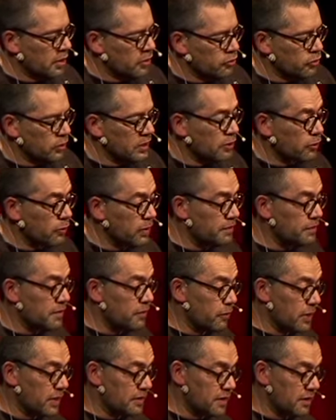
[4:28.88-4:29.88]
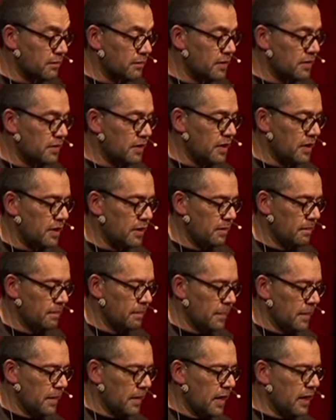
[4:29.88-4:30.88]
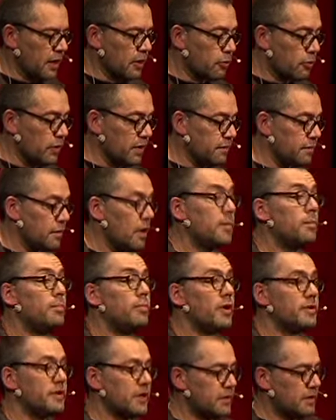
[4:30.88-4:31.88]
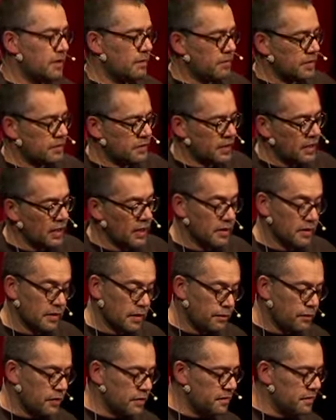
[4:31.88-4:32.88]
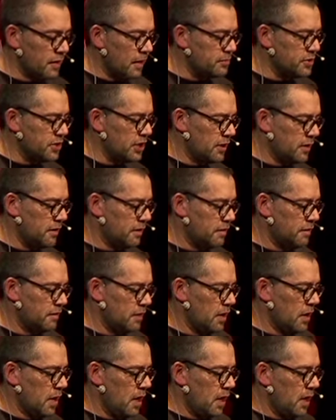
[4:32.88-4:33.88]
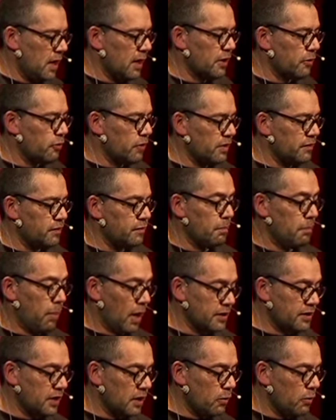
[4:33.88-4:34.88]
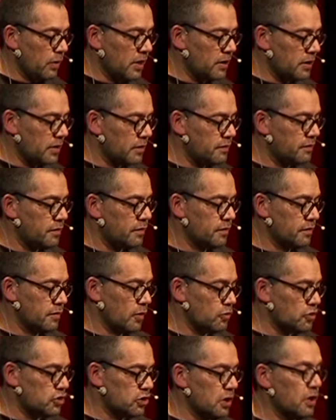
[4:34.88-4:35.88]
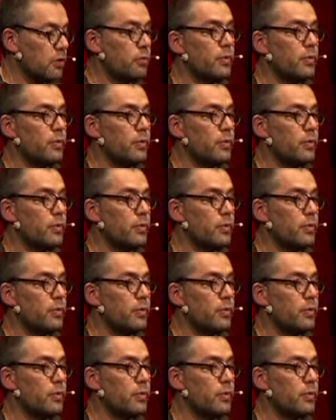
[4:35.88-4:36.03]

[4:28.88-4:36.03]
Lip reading: to increase creativity, increase productivity in different subjects, increase body awareness, social